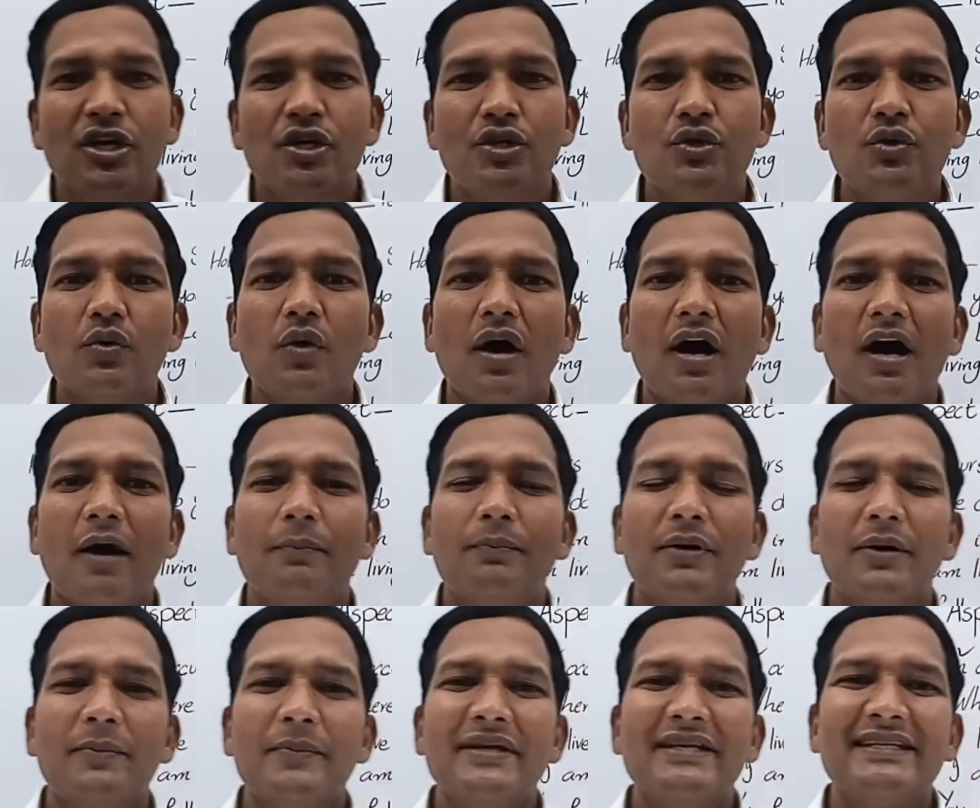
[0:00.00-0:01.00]
you are
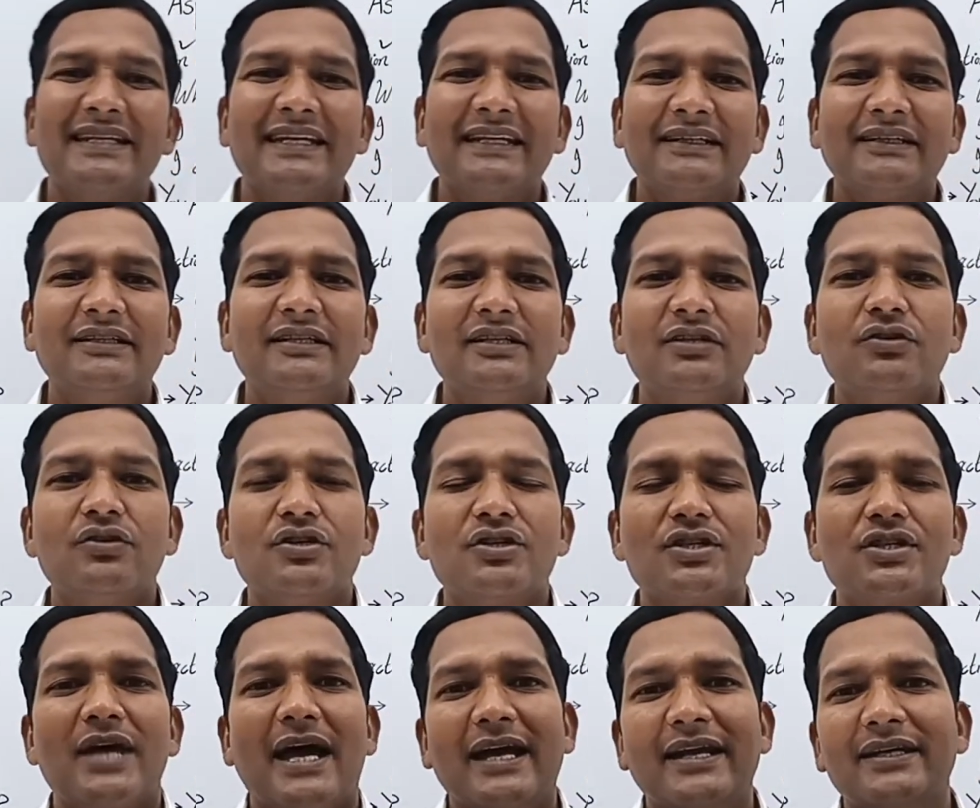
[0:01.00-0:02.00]
permanently
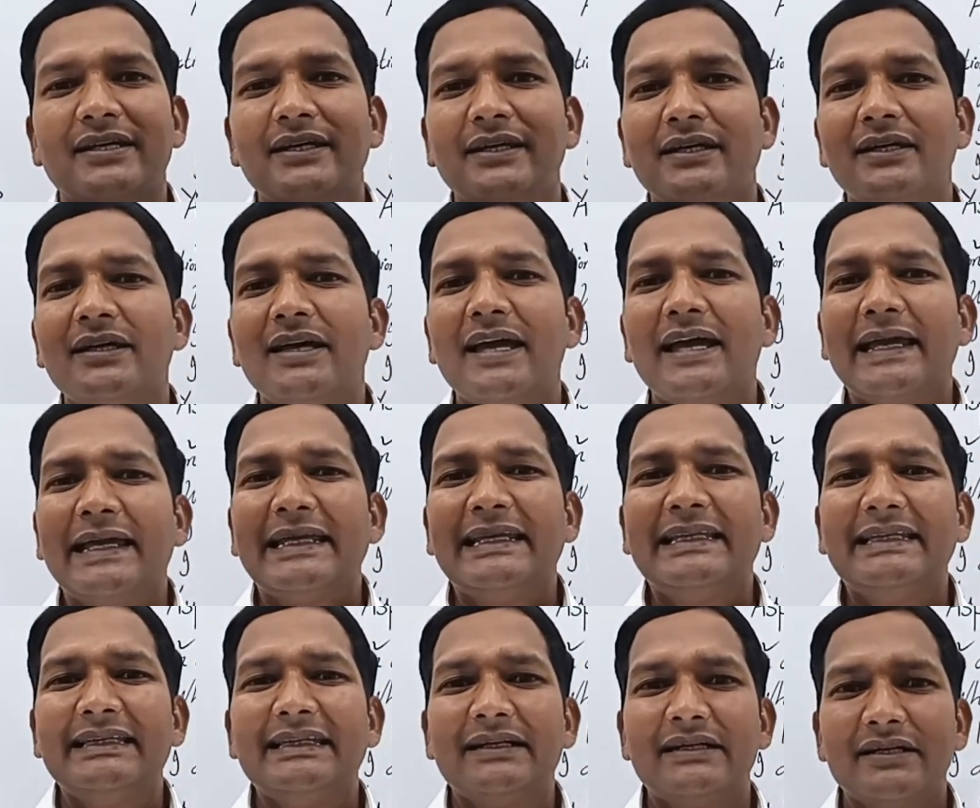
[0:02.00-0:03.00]
residing
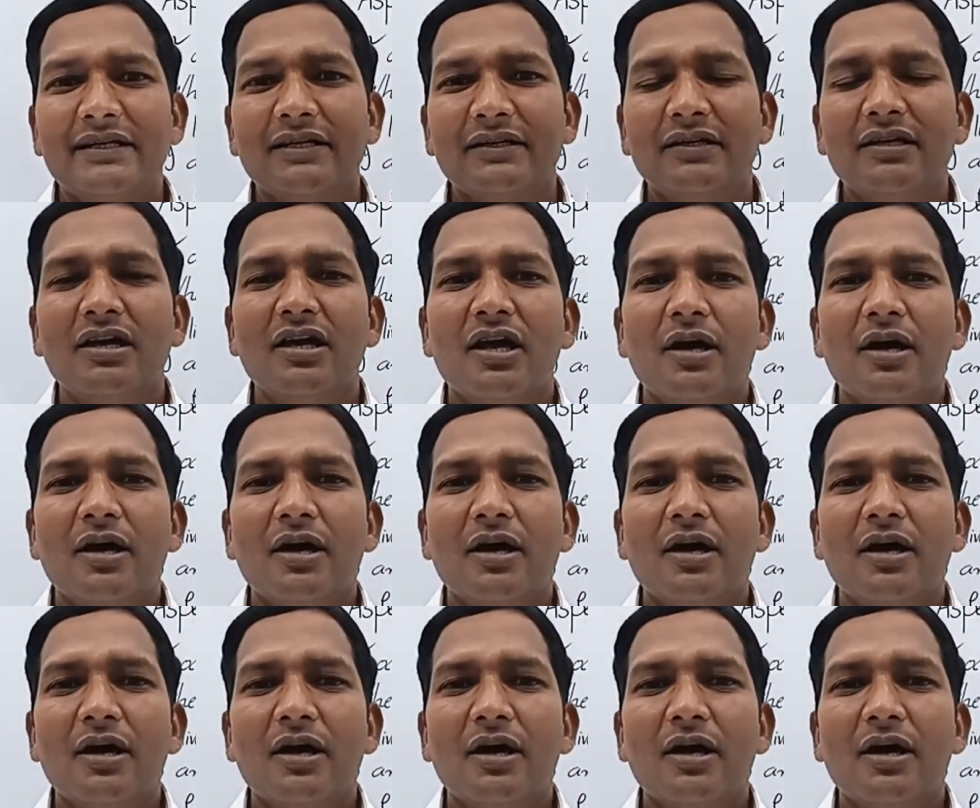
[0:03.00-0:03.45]
in London.